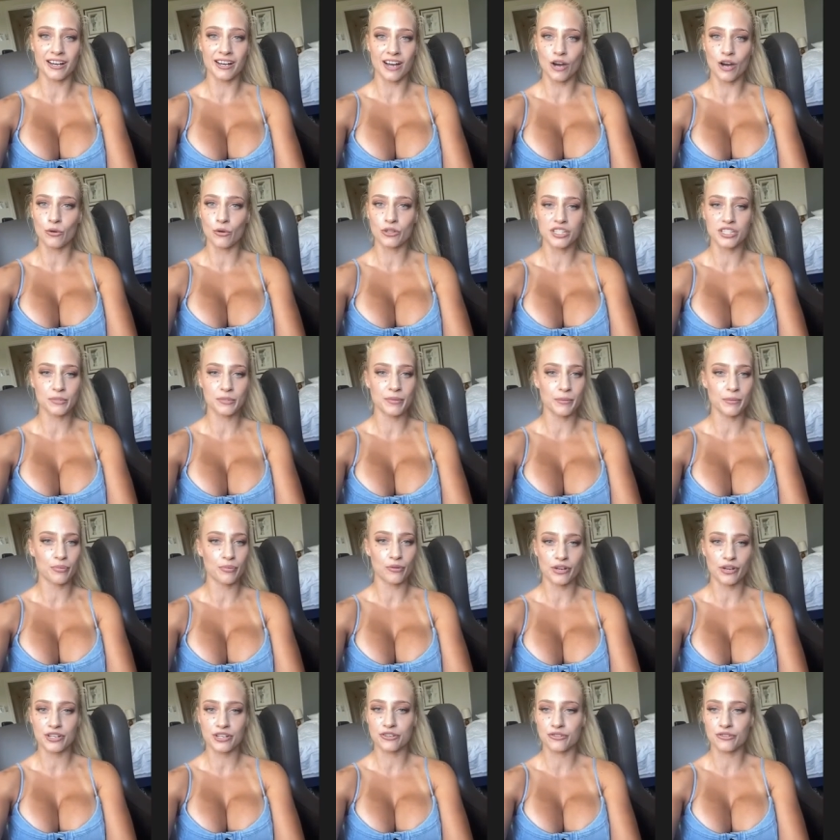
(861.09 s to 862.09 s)
I would just be
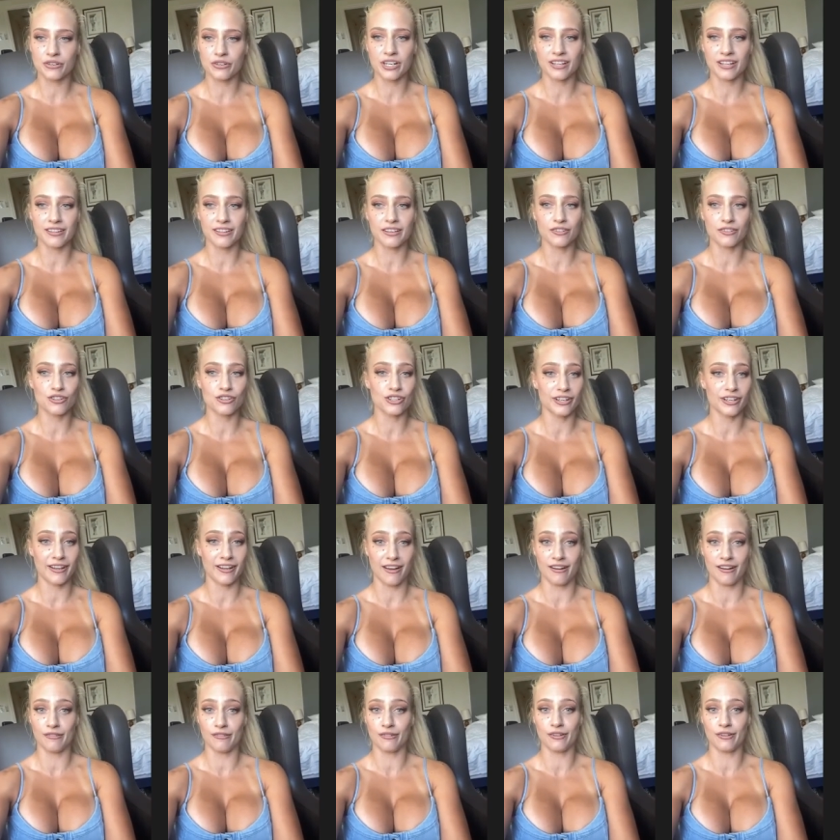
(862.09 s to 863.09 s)
pressuring the shit
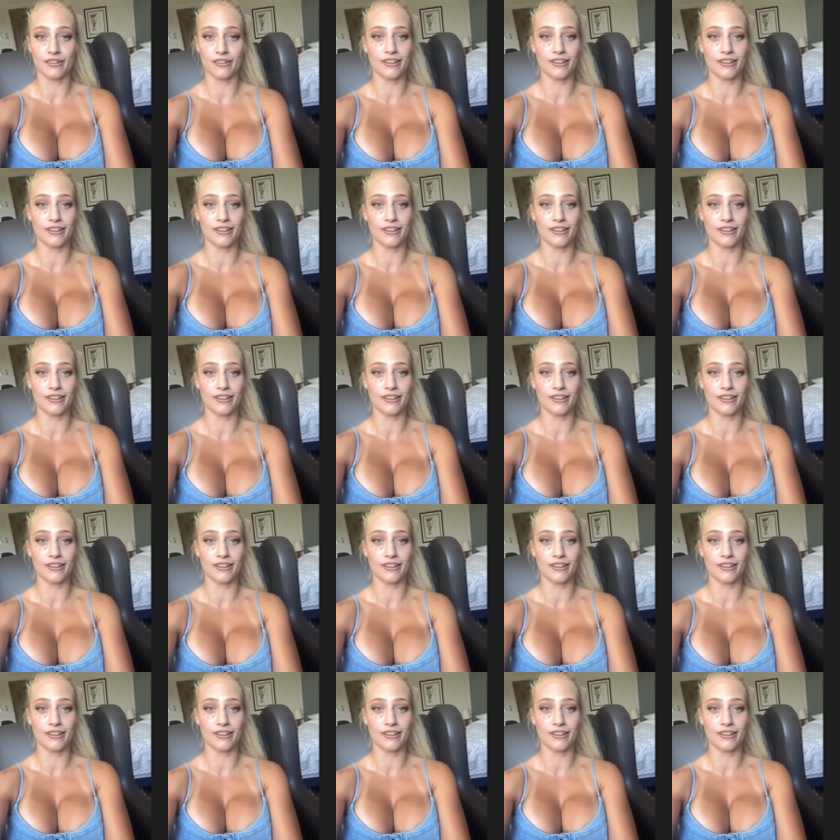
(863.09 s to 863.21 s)
out of her.